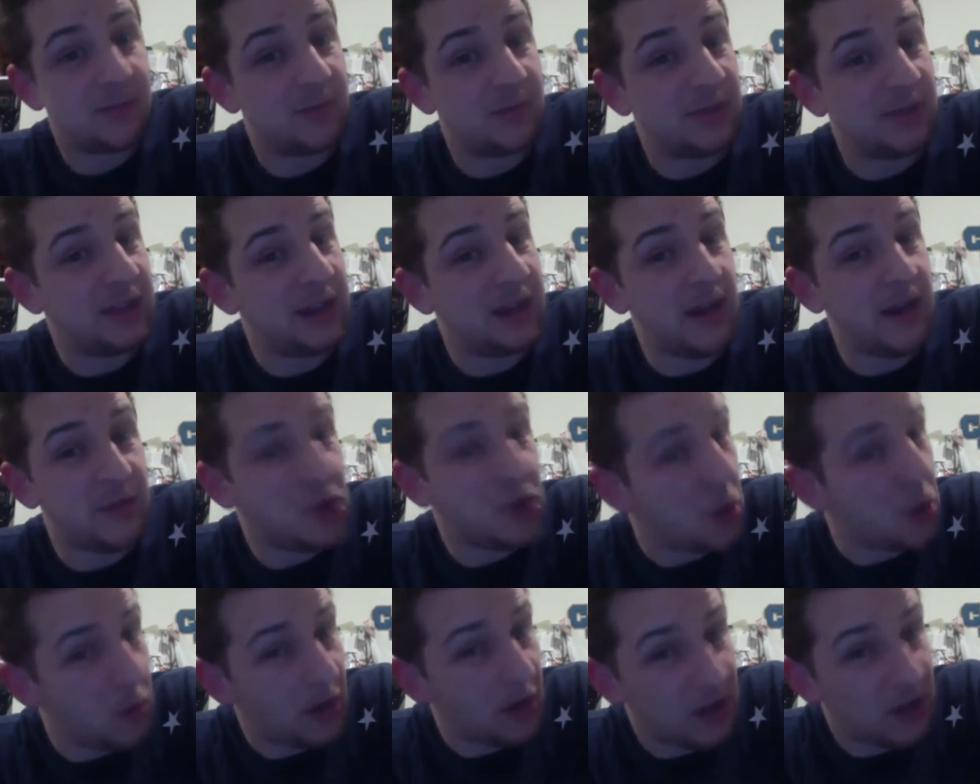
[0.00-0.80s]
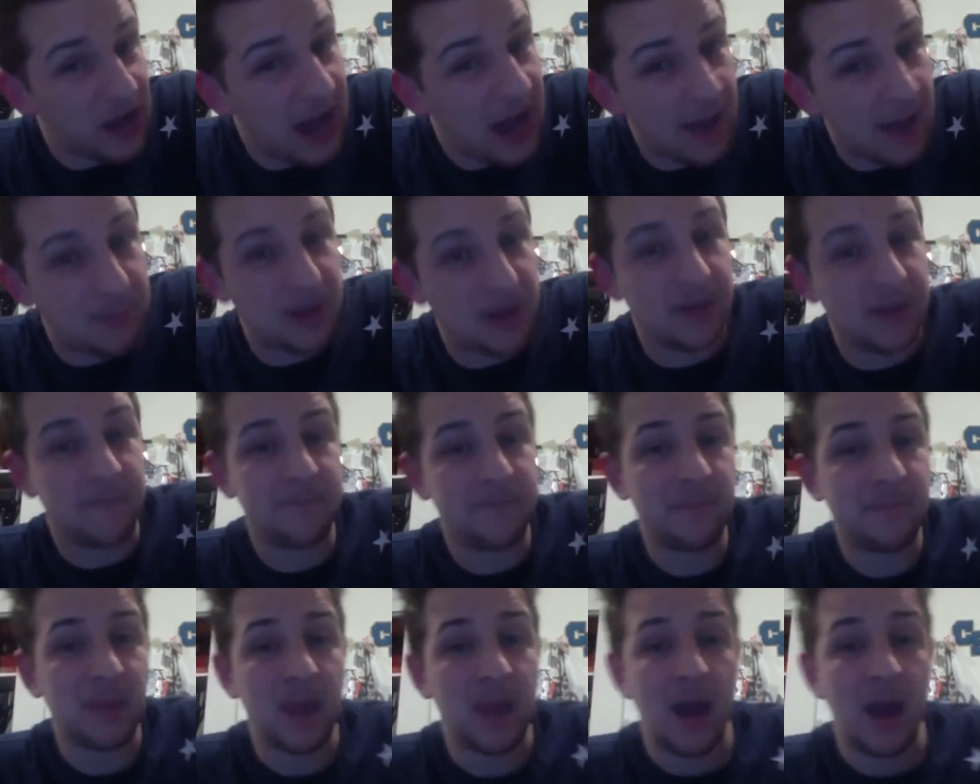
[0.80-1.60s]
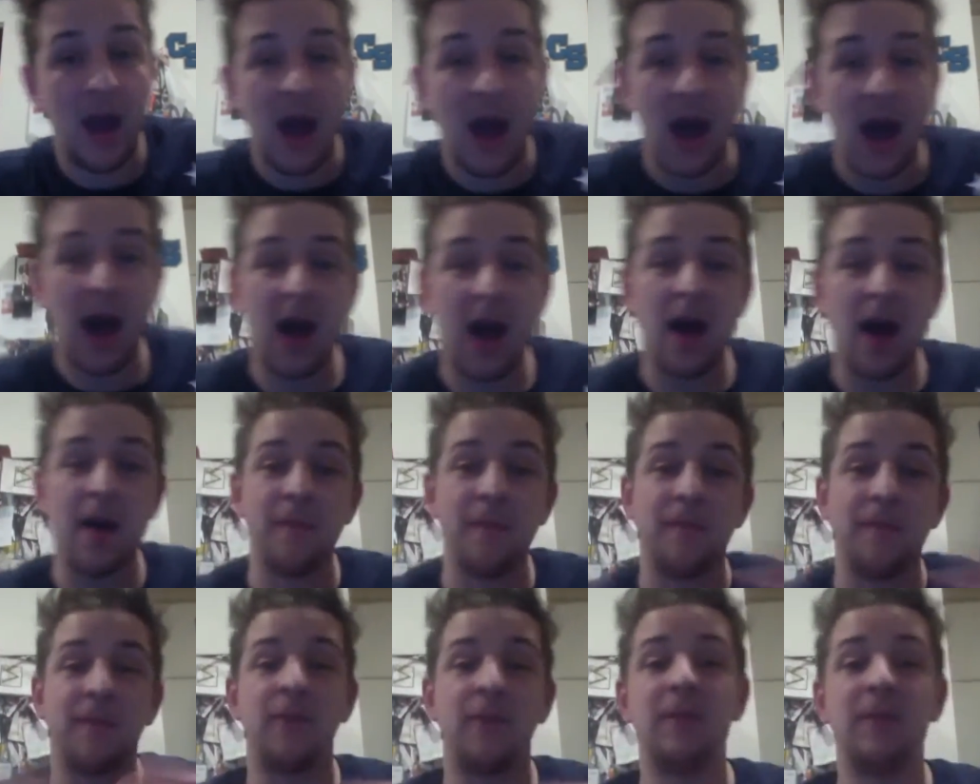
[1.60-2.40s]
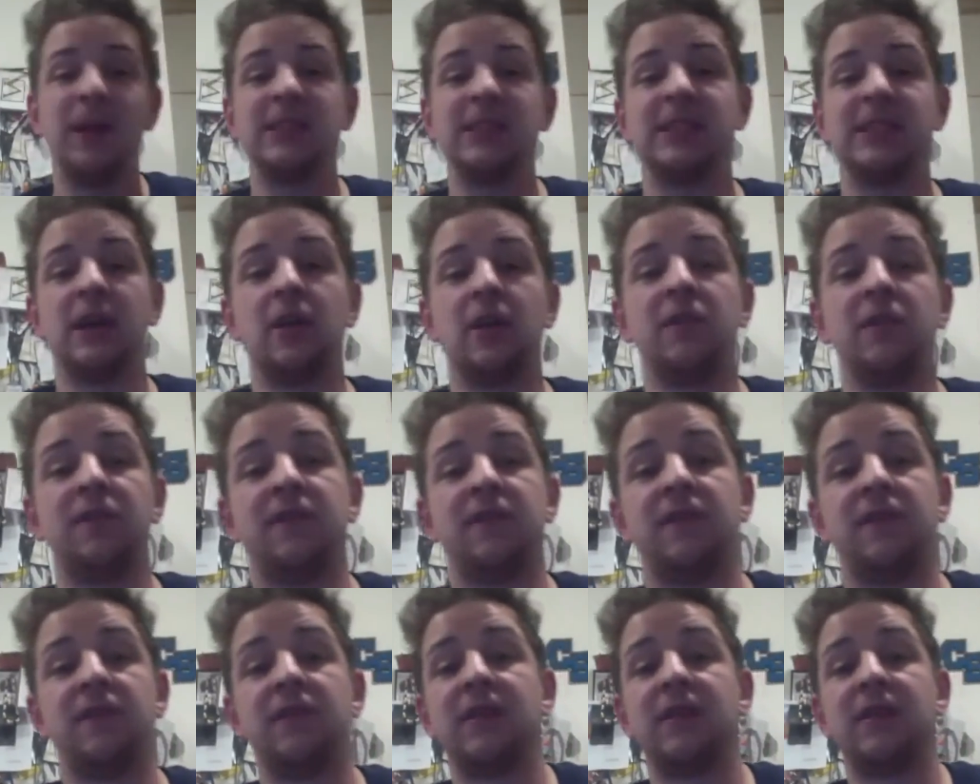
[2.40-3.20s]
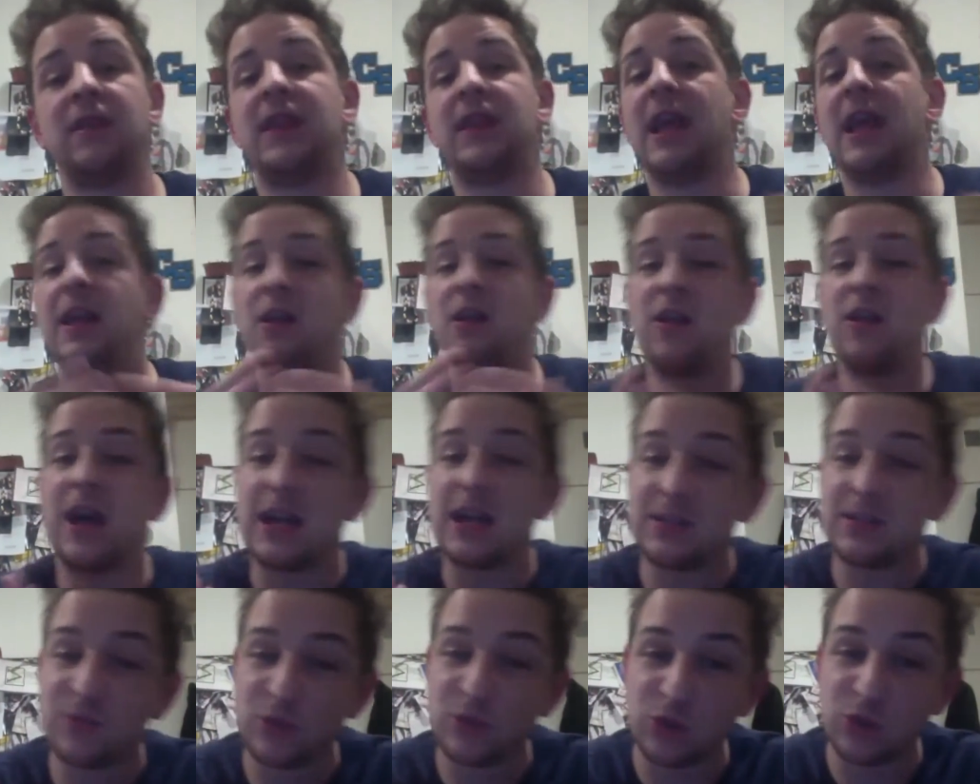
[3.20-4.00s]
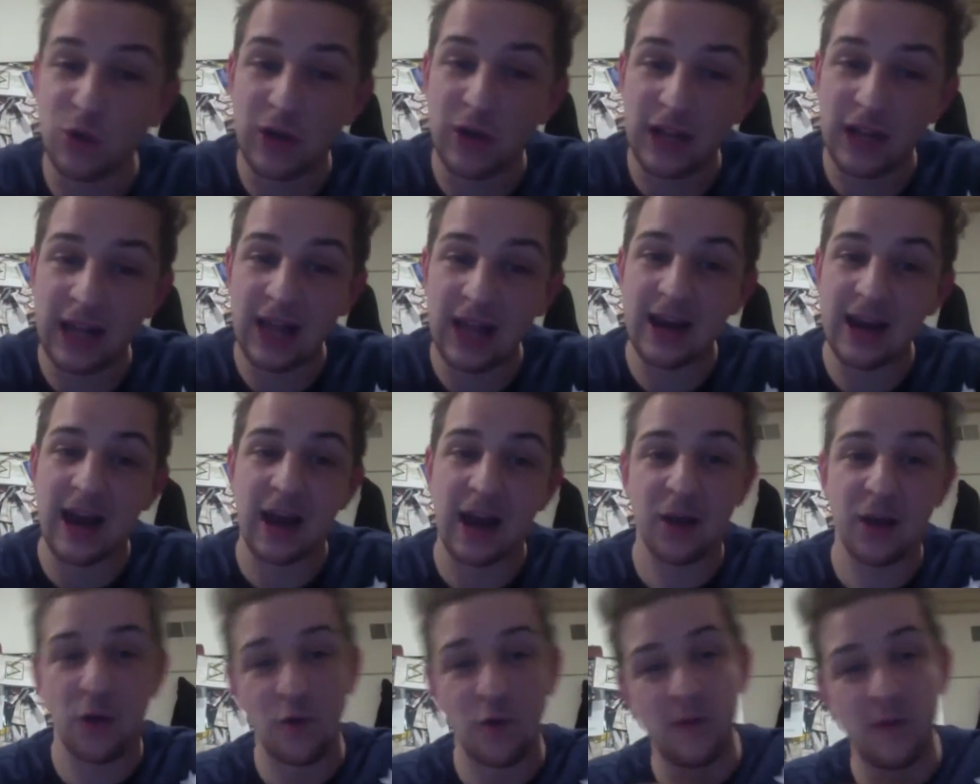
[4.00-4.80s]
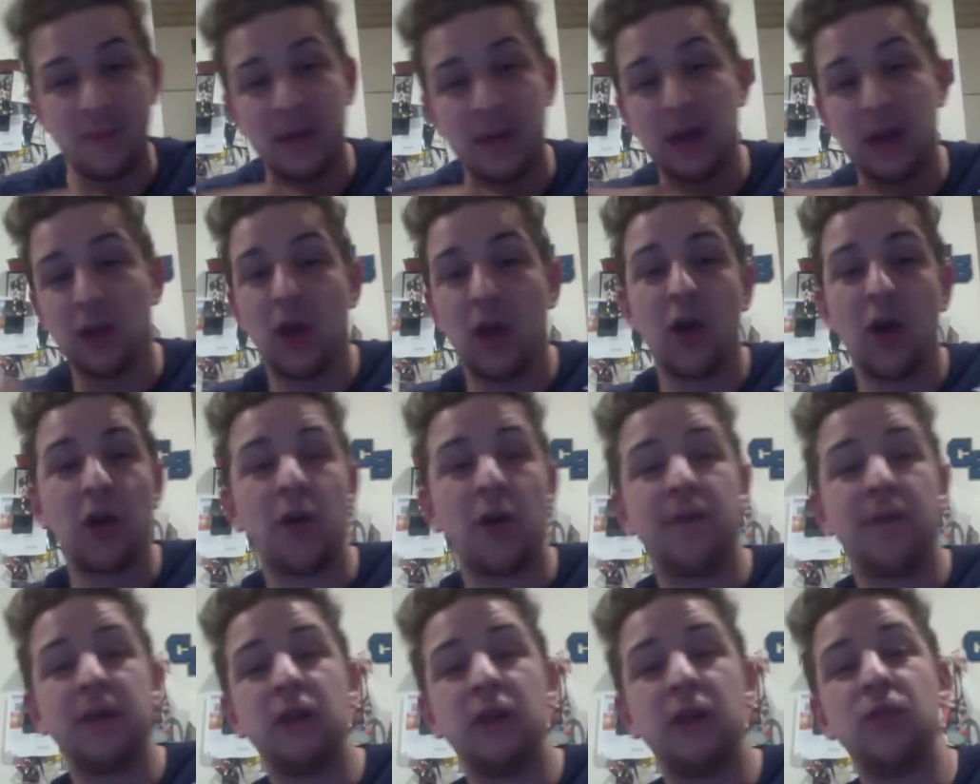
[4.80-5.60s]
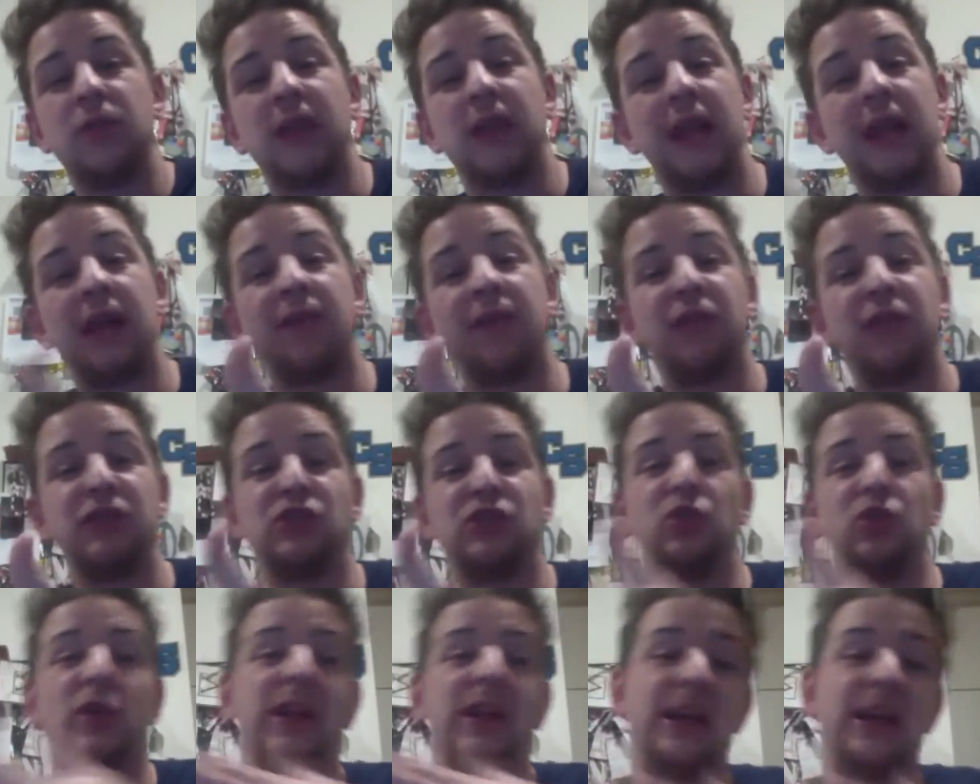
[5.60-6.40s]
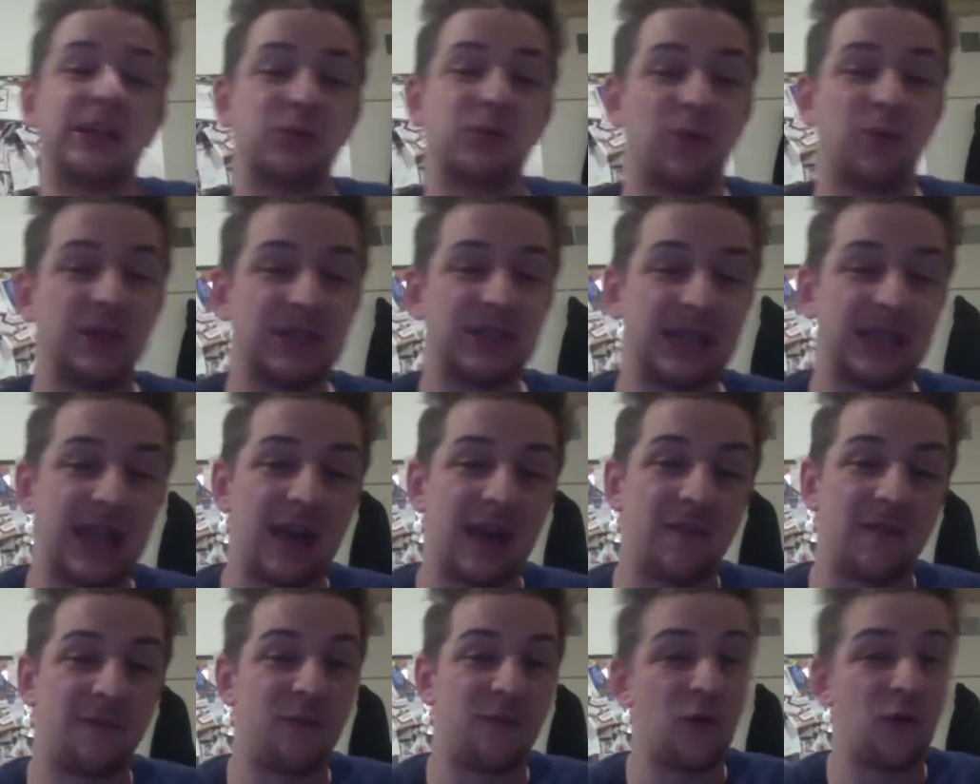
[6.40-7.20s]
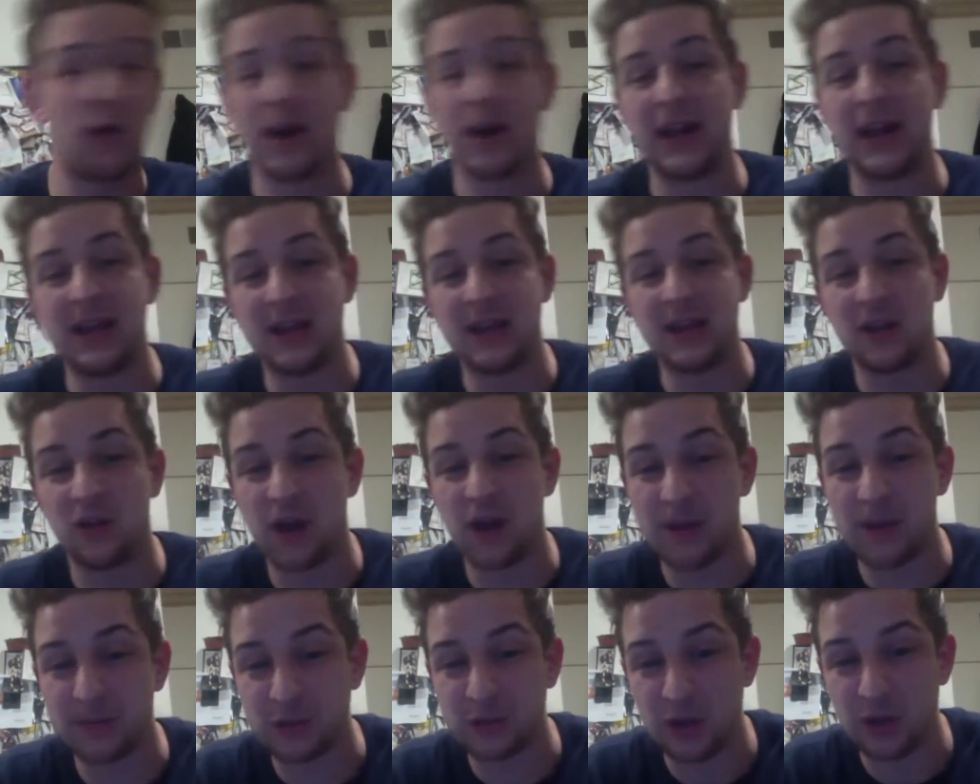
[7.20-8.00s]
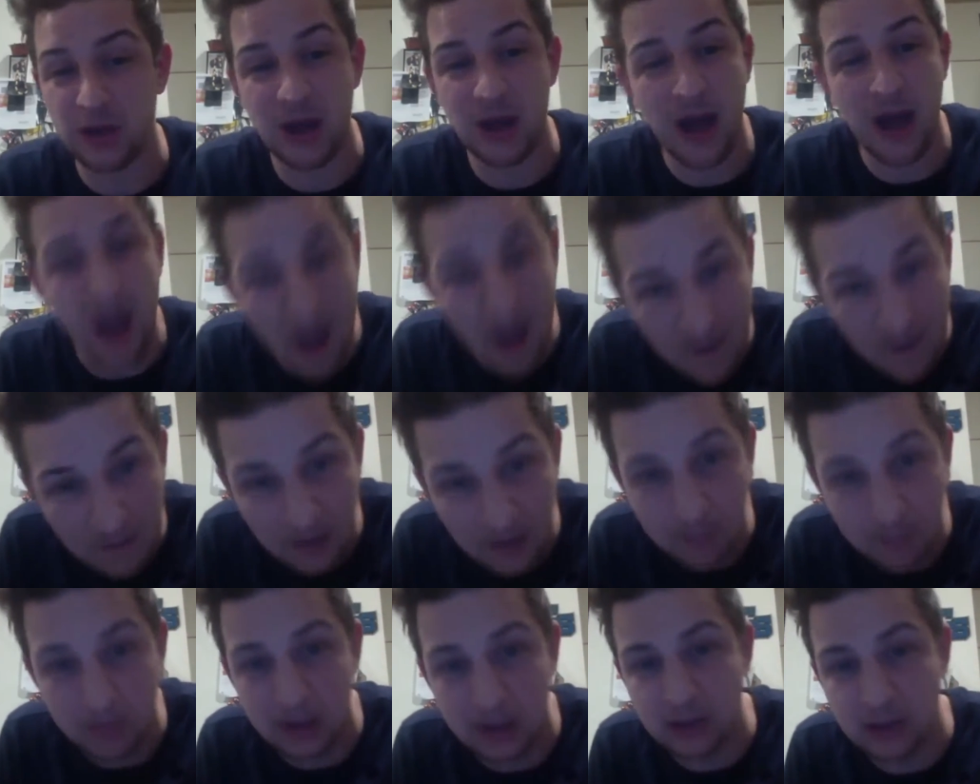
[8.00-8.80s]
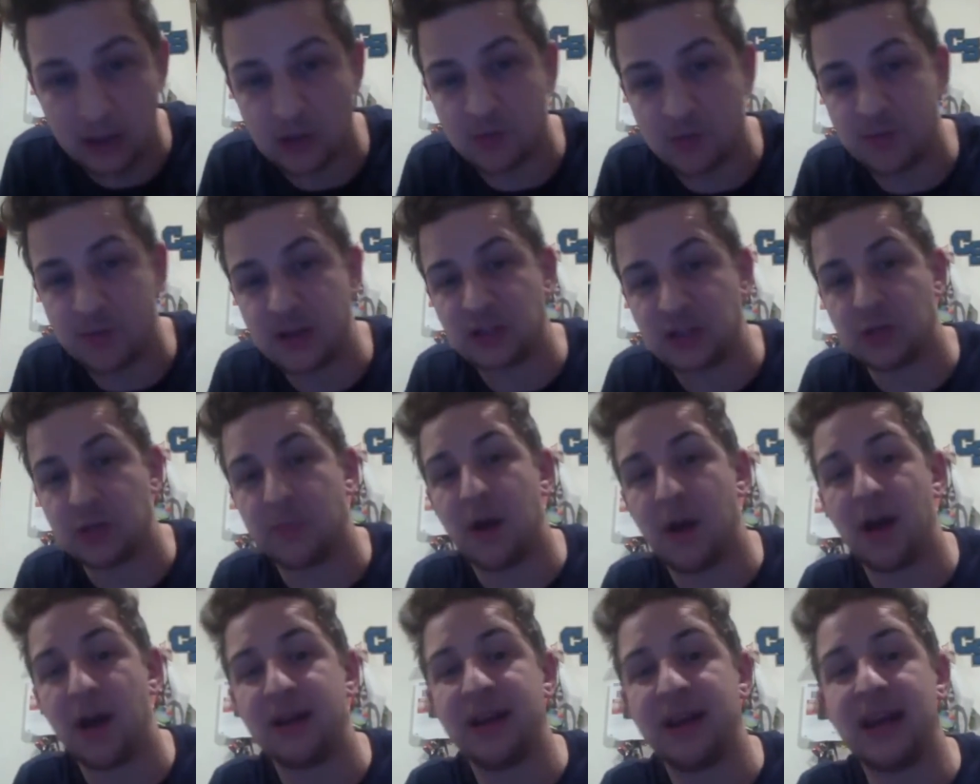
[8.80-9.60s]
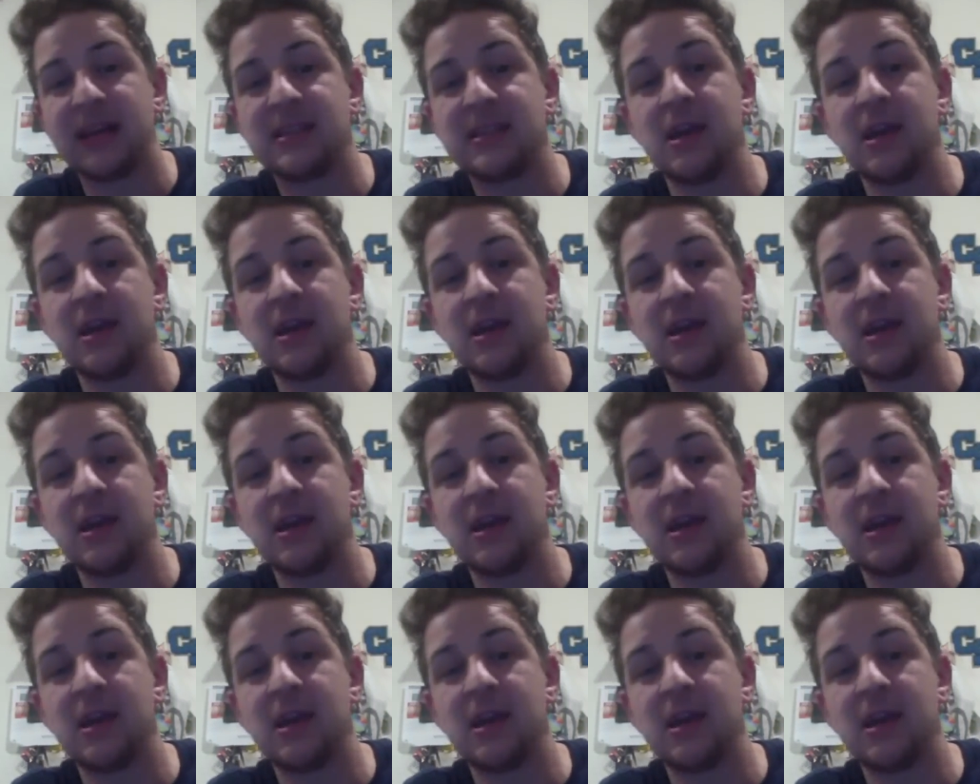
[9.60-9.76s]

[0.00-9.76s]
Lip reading: You never know what could happen. For myself, thank you guys for joining in. I know we've been long overdue. Thank you for joining us once again for another episode of the Bleacher Preacher podcast.